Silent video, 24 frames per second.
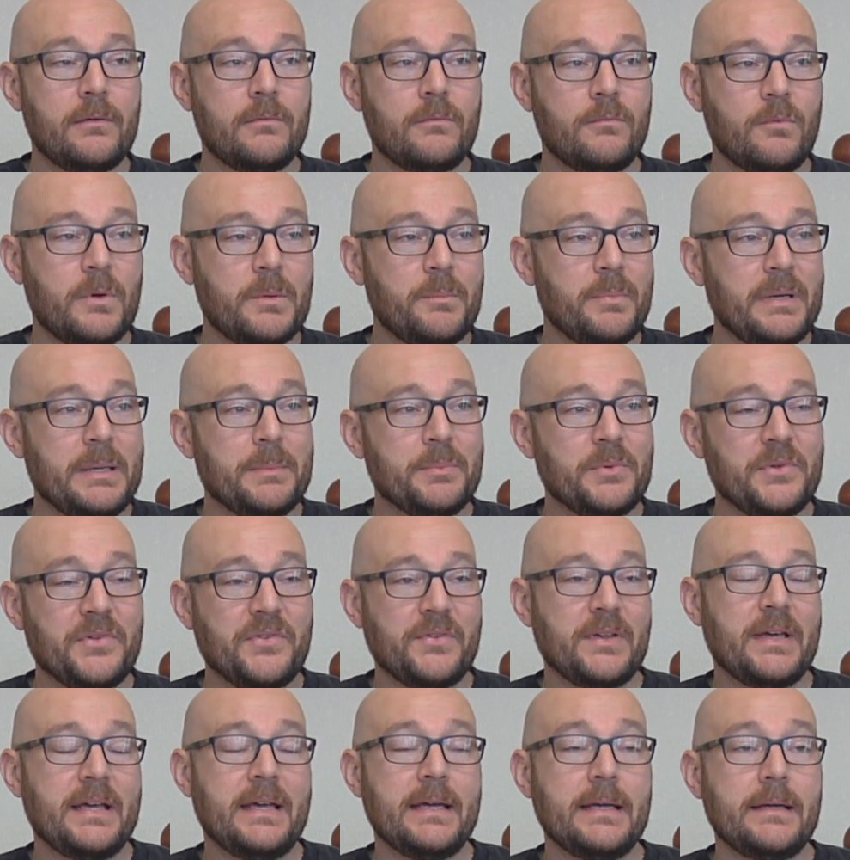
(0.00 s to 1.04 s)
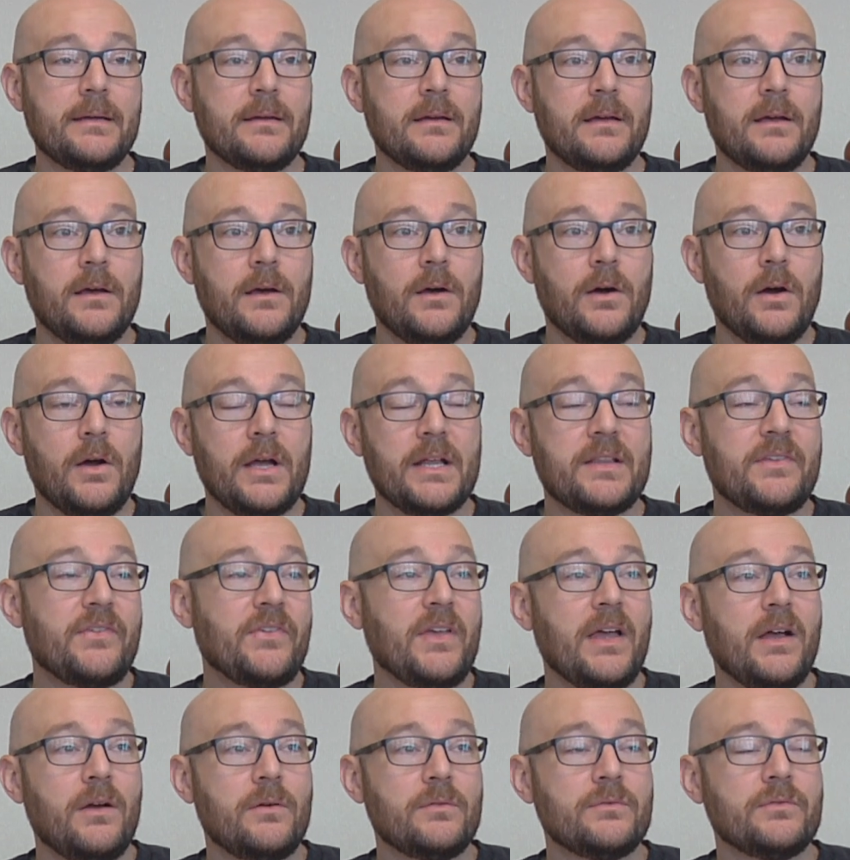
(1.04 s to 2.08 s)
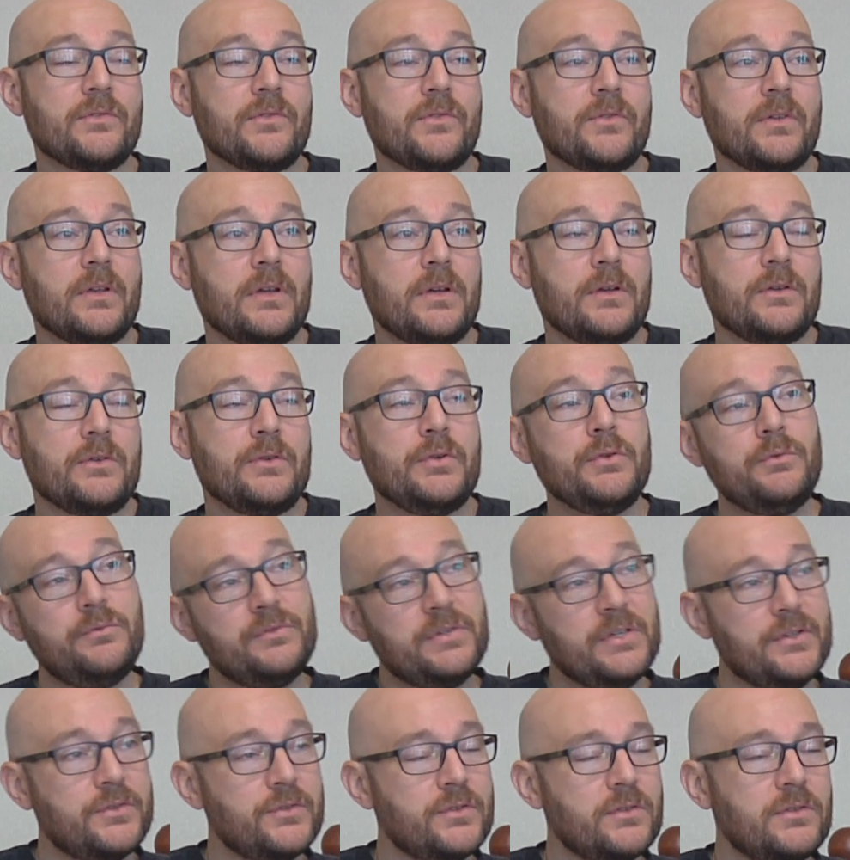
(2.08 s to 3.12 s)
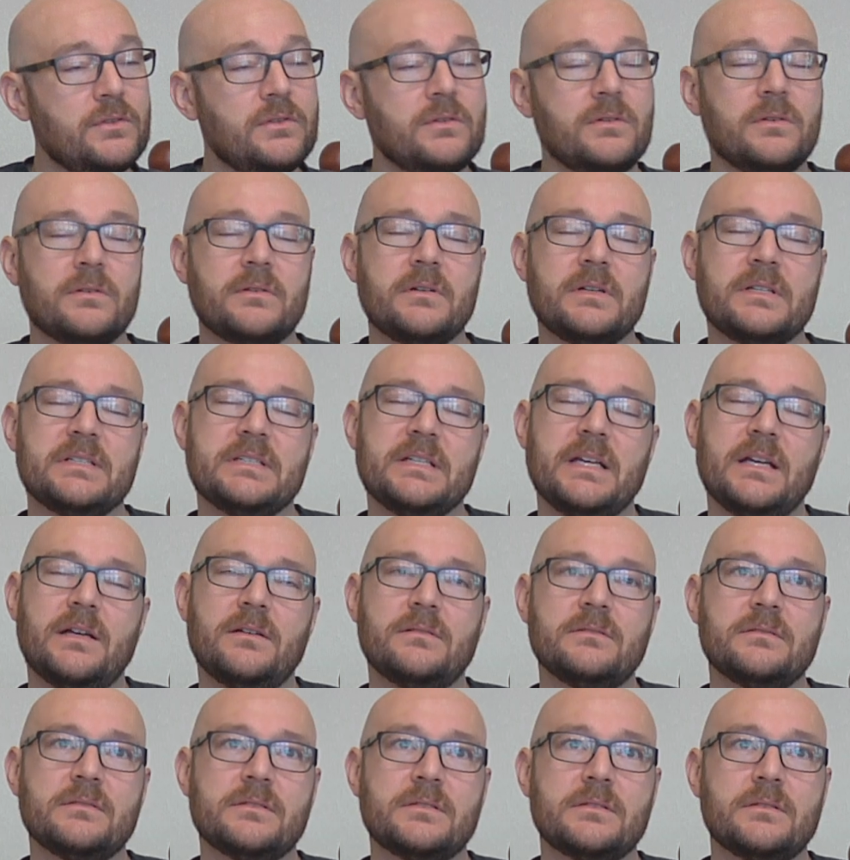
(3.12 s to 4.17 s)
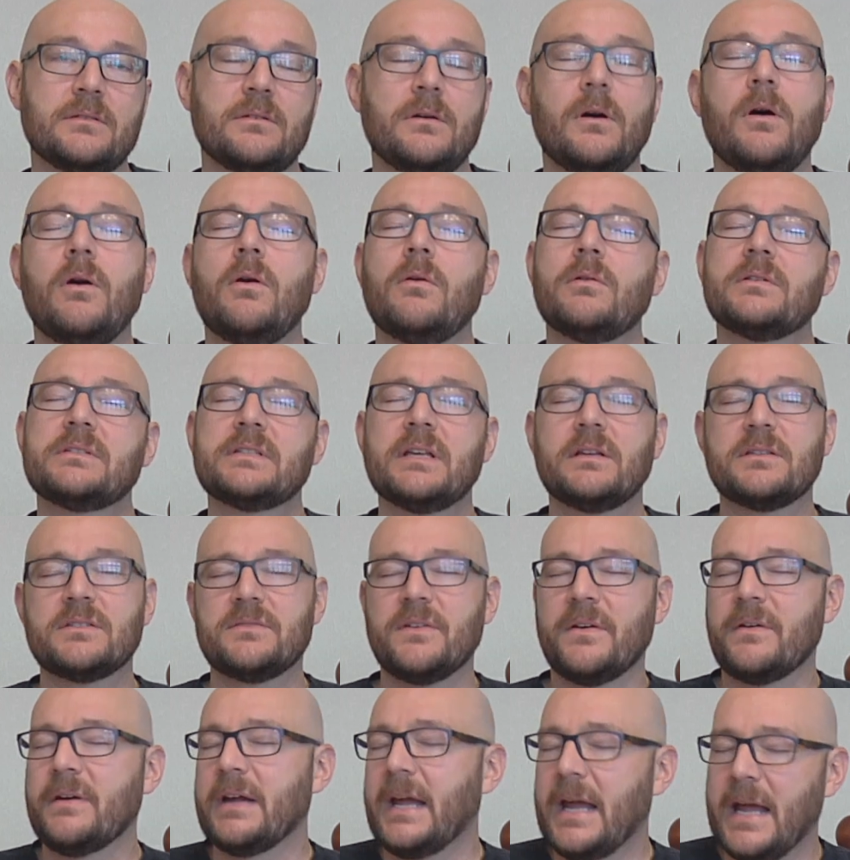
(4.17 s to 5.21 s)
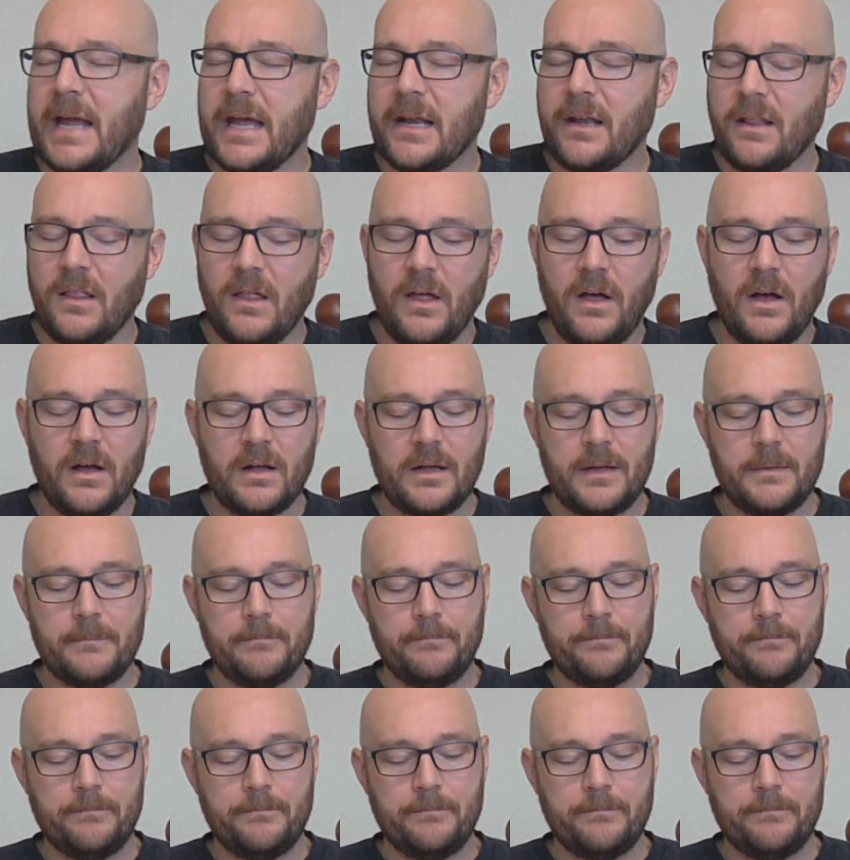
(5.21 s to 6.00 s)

when people say, it sounds too digital, or it sounds very analog.